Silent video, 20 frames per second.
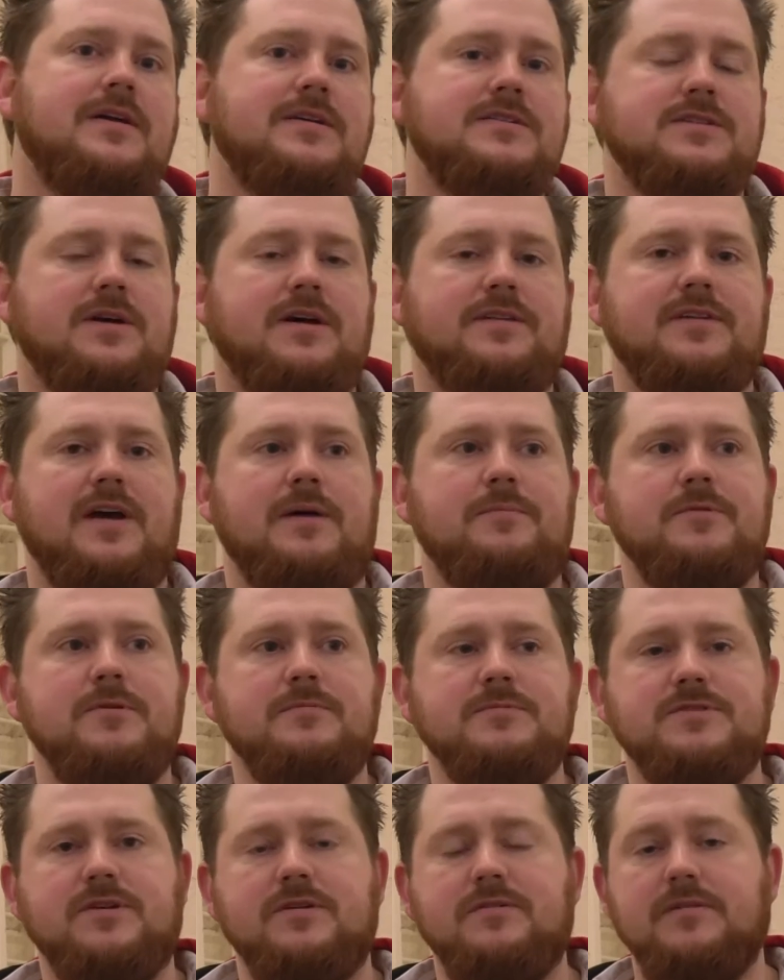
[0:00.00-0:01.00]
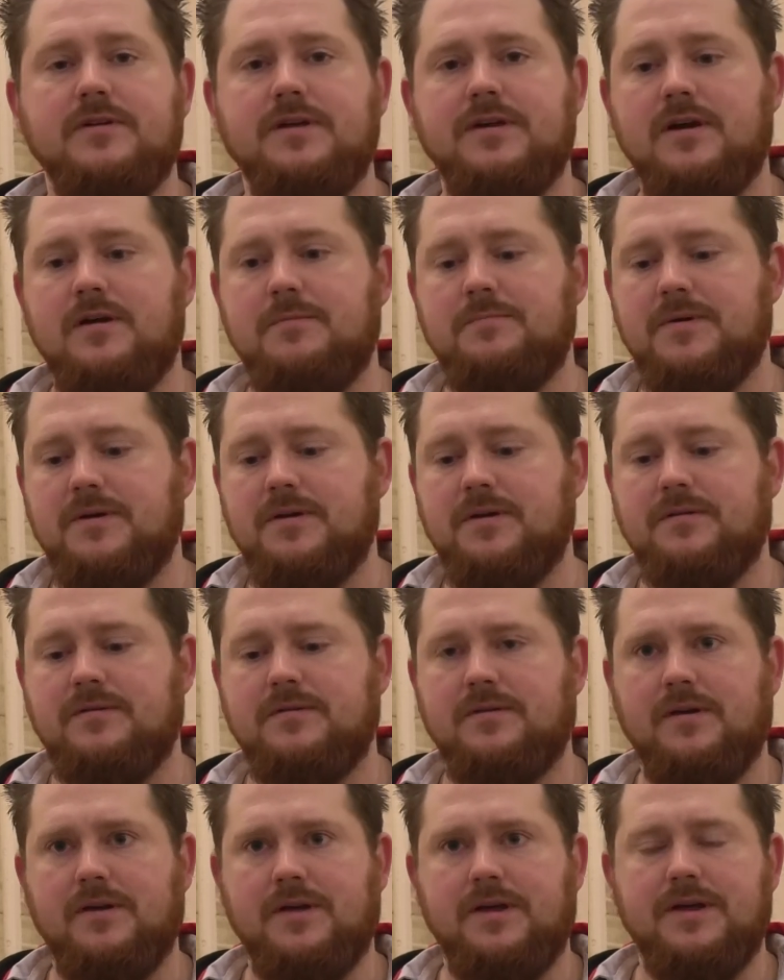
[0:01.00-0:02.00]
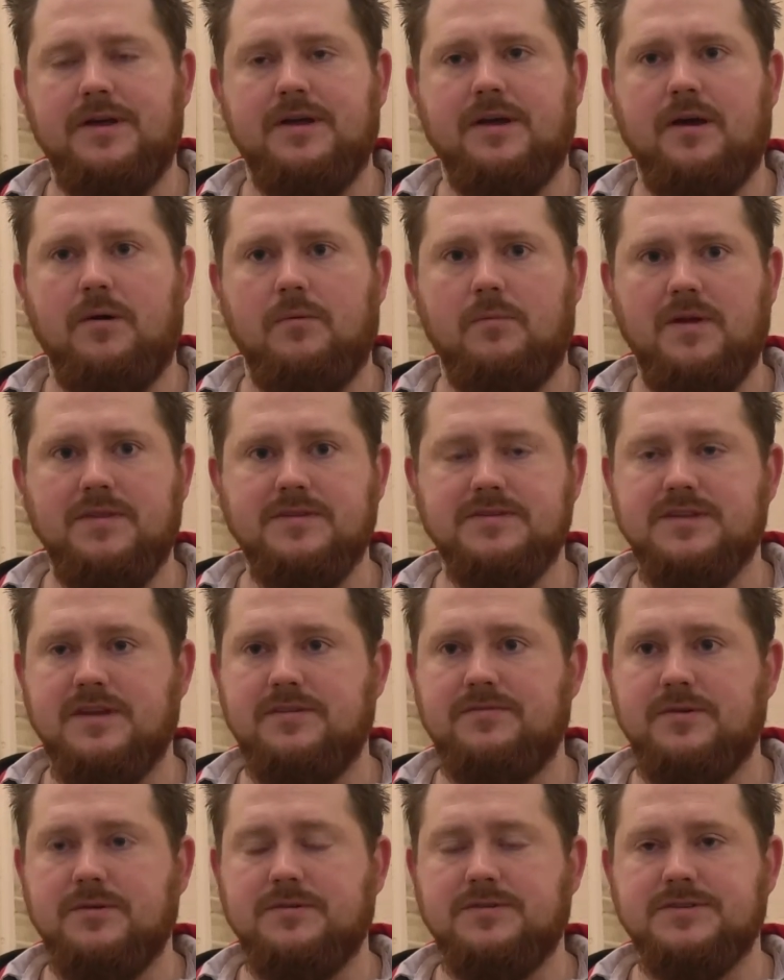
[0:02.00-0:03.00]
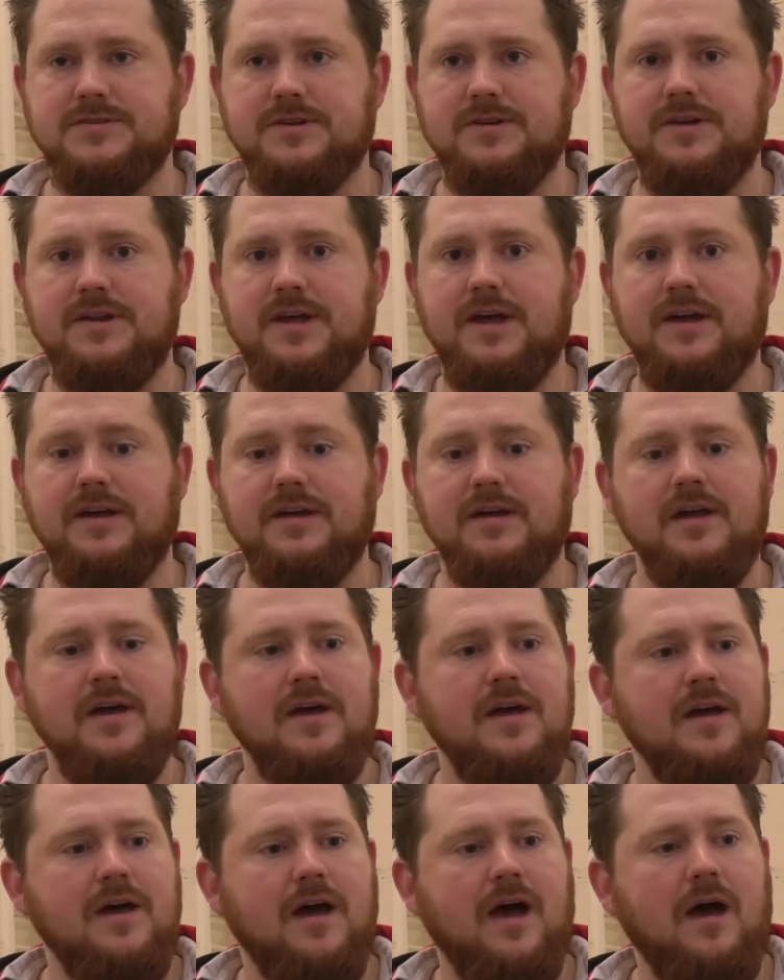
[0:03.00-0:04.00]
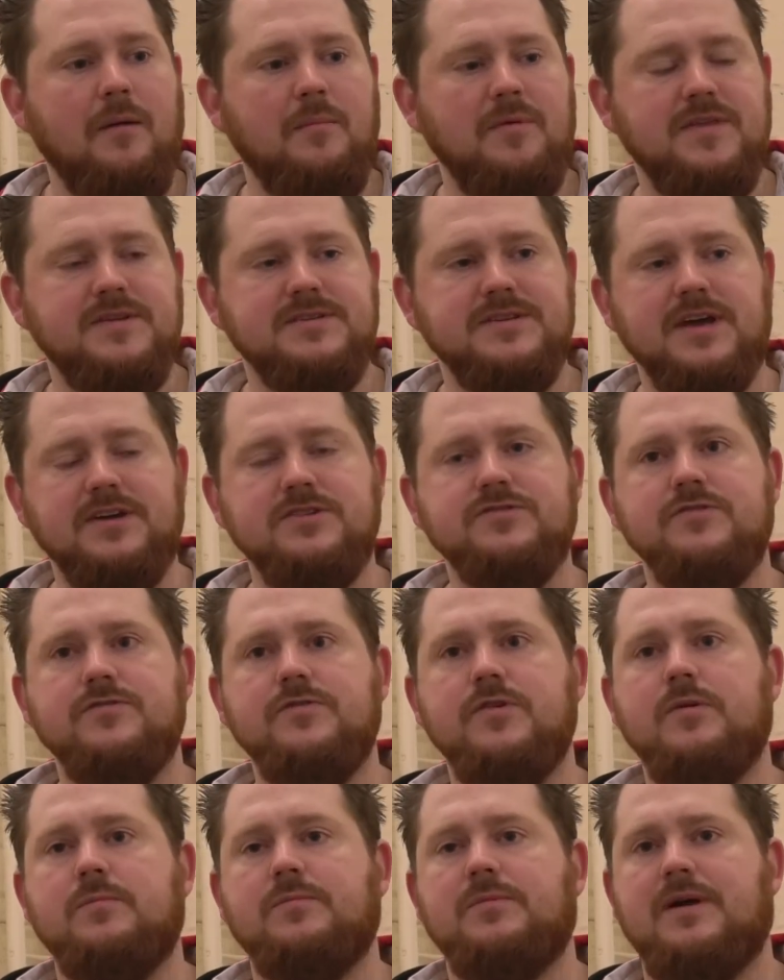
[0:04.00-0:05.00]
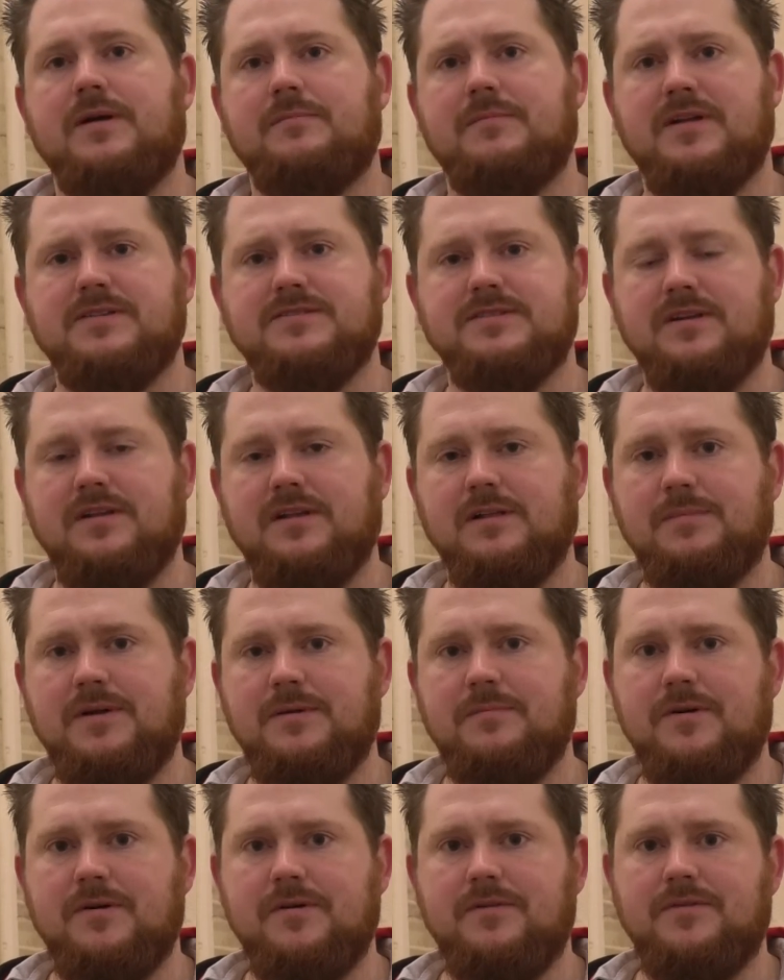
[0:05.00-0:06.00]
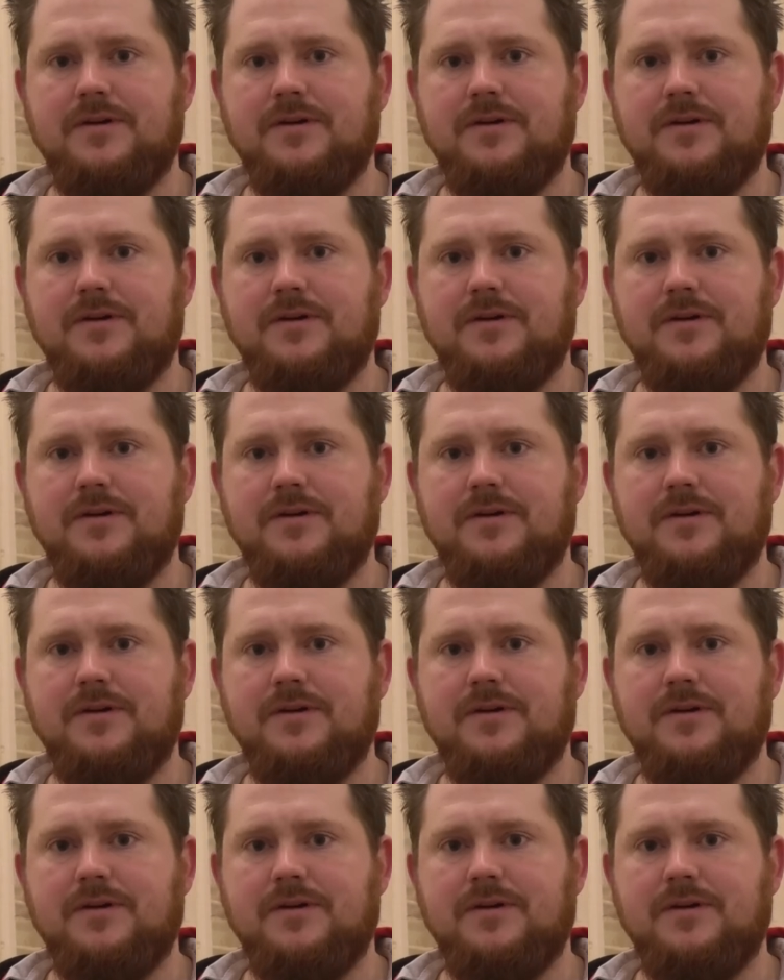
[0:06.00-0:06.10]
So our tap room is currently open on a Wednesday through to Sunday, but this extra room adds a little bit more